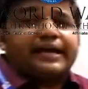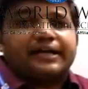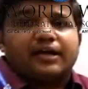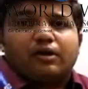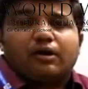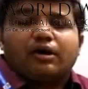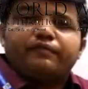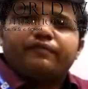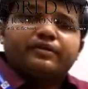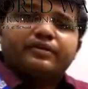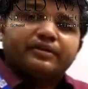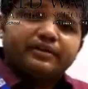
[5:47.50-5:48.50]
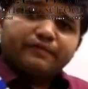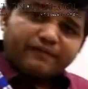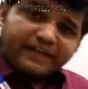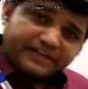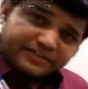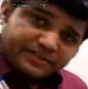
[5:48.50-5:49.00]
angle of
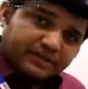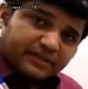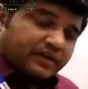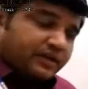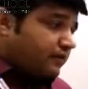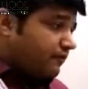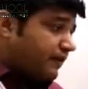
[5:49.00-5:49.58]
reflection.